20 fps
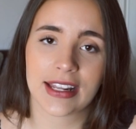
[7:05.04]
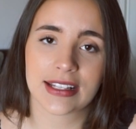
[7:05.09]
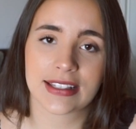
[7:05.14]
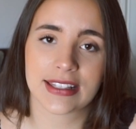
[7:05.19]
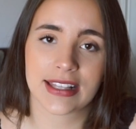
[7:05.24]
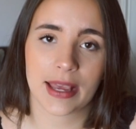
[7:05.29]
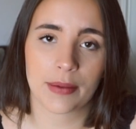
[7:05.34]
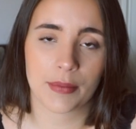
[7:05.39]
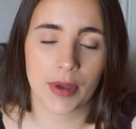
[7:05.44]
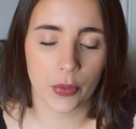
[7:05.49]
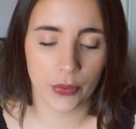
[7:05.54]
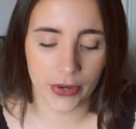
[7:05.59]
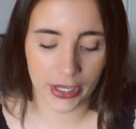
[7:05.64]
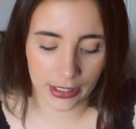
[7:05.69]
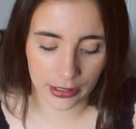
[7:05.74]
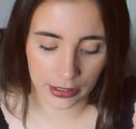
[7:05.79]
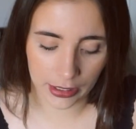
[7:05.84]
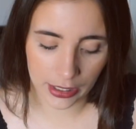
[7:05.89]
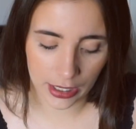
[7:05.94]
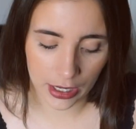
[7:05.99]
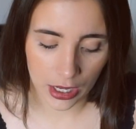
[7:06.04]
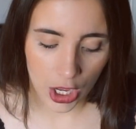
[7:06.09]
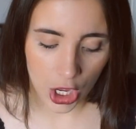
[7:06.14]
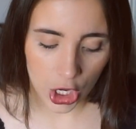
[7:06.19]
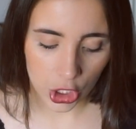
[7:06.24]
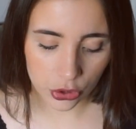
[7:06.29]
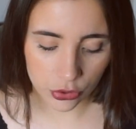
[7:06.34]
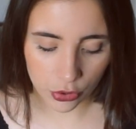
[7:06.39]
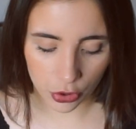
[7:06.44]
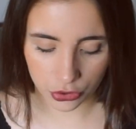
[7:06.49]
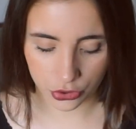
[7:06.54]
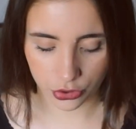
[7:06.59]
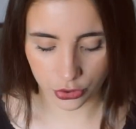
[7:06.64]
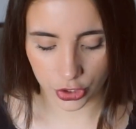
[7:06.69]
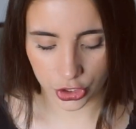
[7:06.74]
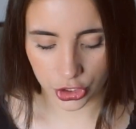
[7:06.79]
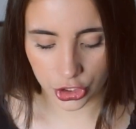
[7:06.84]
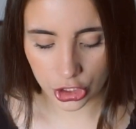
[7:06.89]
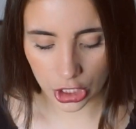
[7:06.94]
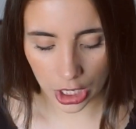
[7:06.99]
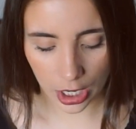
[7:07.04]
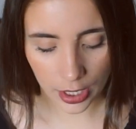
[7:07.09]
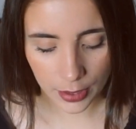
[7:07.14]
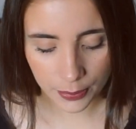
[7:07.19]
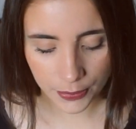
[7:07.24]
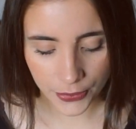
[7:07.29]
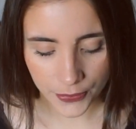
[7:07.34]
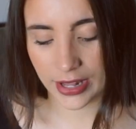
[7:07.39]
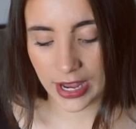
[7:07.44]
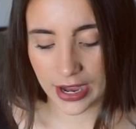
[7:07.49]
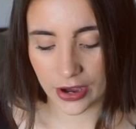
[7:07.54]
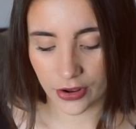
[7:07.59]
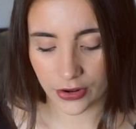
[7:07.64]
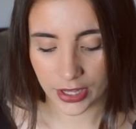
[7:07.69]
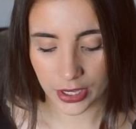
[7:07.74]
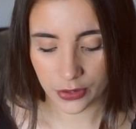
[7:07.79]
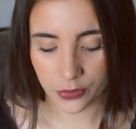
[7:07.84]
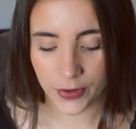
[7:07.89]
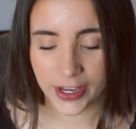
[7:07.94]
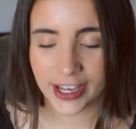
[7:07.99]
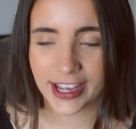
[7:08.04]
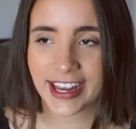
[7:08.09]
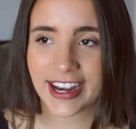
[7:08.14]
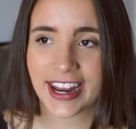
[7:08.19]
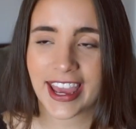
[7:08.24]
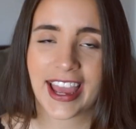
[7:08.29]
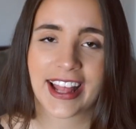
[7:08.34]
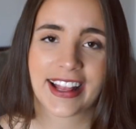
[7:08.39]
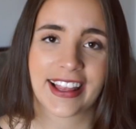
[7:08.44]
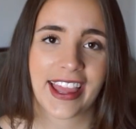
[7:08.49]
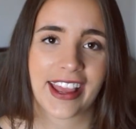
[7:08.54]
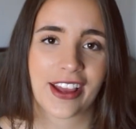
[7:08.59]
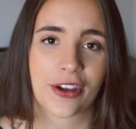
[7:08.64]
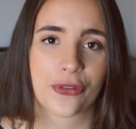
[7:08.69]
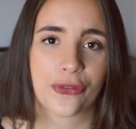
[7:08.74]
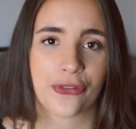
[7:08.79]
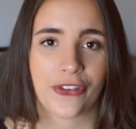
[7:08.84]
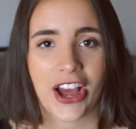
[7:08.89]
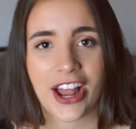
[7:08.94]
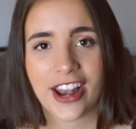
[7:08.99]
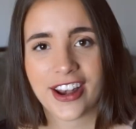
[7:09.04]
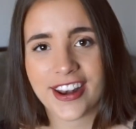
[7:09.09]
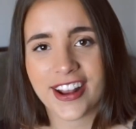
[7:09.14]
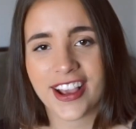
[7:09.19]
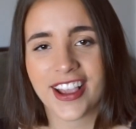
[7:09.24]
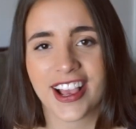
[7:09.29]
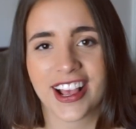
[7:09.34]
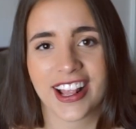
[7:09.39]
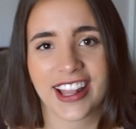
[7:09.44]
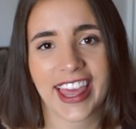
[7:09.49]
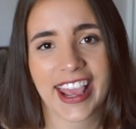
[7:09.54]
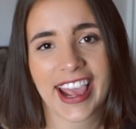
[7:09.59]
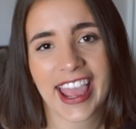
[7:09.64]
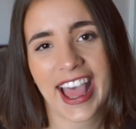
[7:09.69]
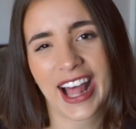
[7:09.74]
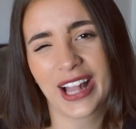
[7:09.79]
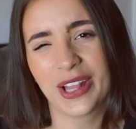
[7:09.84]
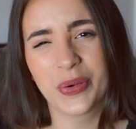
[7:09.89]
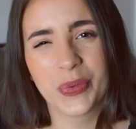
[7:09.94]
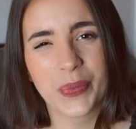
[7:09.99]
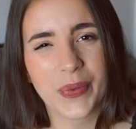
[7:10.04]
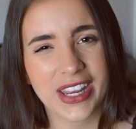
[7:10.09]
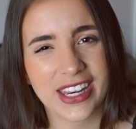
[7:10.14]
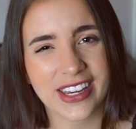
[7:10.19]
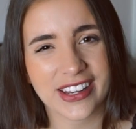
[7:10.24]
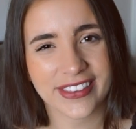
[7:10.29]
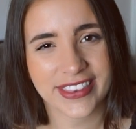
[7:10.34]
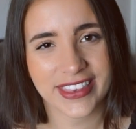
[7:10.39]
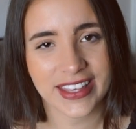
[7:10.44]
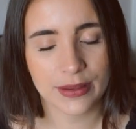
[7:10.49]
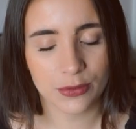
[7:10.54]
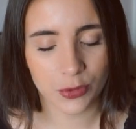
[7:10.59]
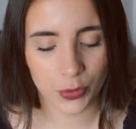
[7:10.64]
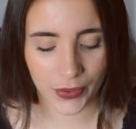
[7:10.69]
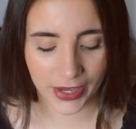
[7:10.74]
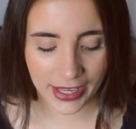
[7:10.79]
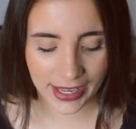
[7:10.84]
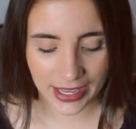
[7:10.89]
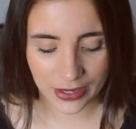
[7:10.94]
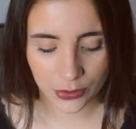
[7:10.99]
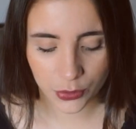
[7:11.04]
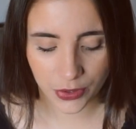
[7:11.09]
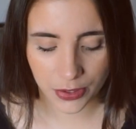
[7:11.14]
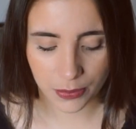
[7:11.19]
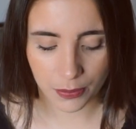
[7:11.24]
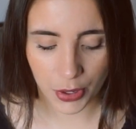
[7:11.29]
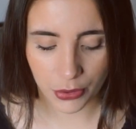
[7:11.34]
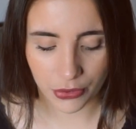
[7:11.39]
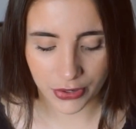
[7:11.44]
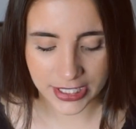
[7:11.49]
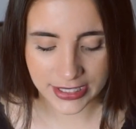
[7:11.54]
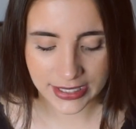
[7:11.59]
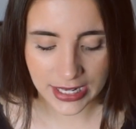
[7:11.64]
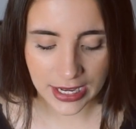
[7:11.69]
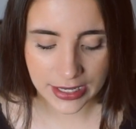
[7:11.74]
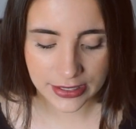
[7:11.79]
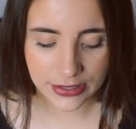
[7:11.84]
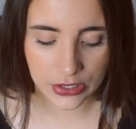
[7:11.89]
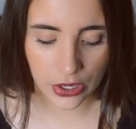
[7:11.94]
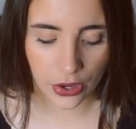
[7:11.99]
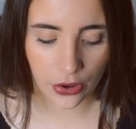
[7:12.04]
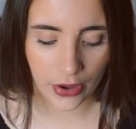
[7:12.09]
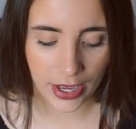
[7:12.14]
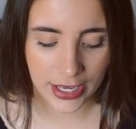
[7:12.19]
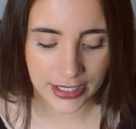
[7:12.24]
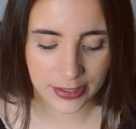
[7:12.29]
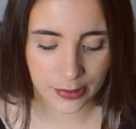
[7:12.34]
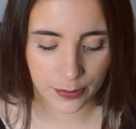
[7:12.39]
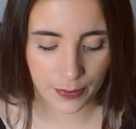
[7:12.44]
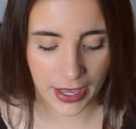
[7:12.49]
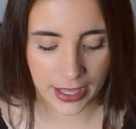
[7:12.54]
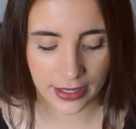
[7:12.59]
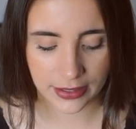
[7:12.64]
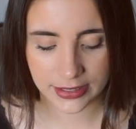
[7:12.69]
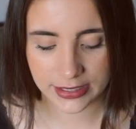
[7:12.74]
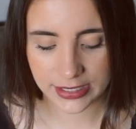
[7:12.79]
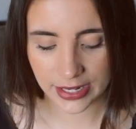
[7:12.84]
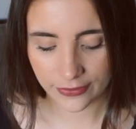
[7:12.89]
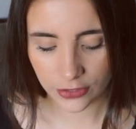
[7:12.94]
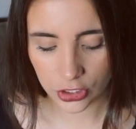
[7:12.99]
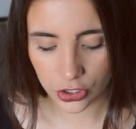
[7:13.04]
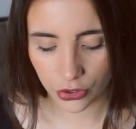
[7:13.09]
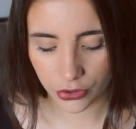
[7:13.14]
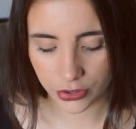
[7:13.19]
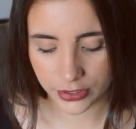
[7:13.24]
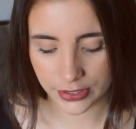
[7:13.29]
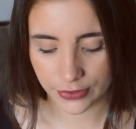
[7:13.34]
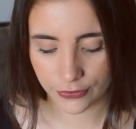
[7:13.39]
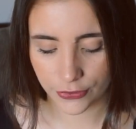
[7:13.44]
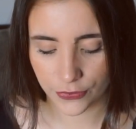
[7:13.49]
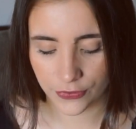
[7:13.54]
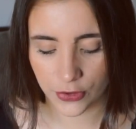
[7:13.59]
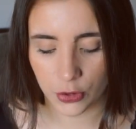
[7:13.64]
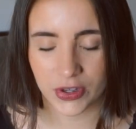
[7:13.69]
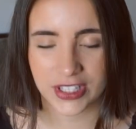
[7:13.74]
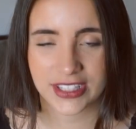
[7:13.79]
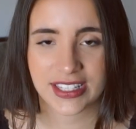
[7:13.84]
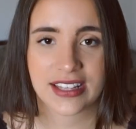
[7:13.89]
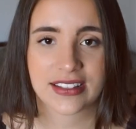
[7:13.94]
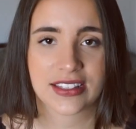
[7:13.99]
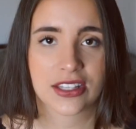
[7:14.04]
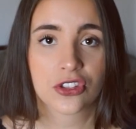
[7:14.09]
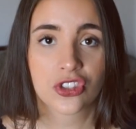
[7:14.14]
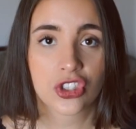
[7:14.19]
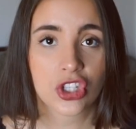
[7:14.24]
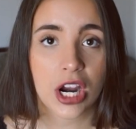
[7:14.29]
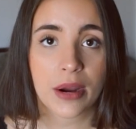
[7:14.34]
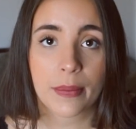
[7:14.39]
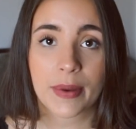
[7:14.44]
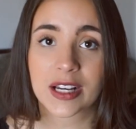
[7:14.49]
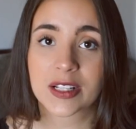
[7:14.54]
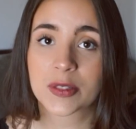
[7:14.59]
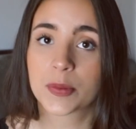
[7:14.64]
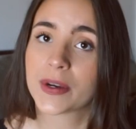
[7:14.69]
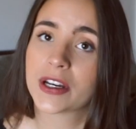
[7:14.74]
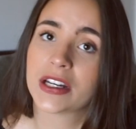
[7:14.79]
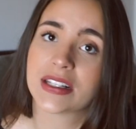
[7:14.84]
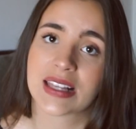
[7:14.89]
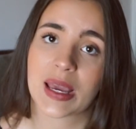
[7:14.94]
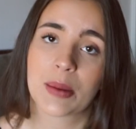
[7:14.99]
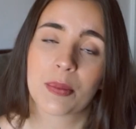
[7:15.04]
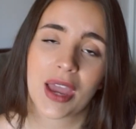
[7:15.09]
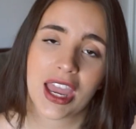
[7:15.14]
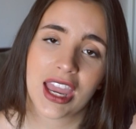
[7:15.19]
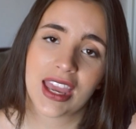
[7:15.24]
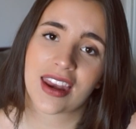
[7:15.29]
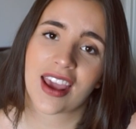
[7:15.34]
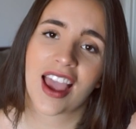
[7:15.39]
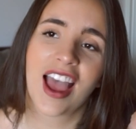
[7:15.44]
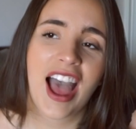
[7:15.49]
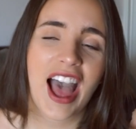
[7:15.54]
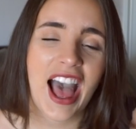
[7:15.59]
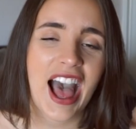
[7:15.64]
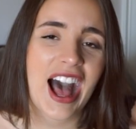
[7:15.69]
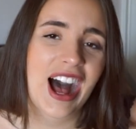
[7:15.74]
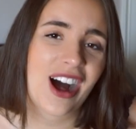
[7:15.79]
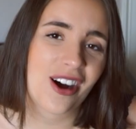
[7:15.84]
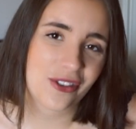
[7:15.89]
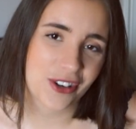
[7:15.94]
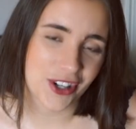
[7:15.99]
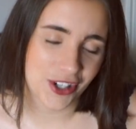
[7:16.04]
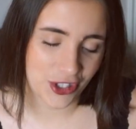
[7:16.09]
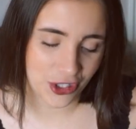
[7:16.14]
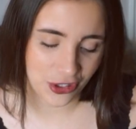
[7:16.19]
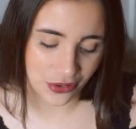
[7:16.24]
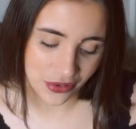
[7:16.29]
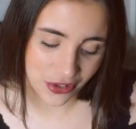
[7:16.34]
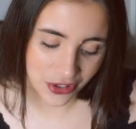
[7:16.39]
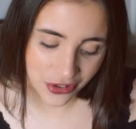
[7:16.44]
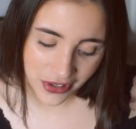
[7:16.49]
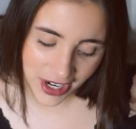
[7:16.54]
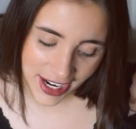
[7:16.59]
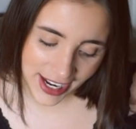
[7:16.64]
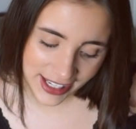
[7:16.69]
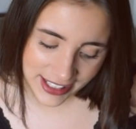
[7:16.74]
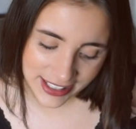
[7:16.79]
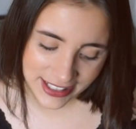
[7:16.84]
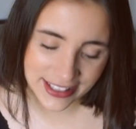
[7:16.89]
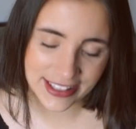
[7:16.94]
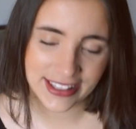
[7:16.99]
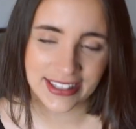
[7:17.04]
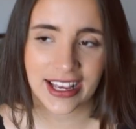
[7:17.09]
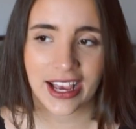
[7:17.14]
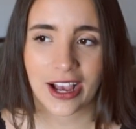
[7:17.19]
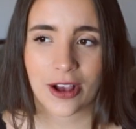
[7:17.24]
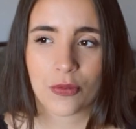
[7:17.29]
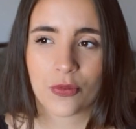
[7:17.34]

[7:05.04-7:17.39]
that's like my weekly grocery shop. And then on that weekend I had like a fun like Halloween themed weekend with Marissa, so I spent €7.51 at Starbucks because I paid our 2 drinks.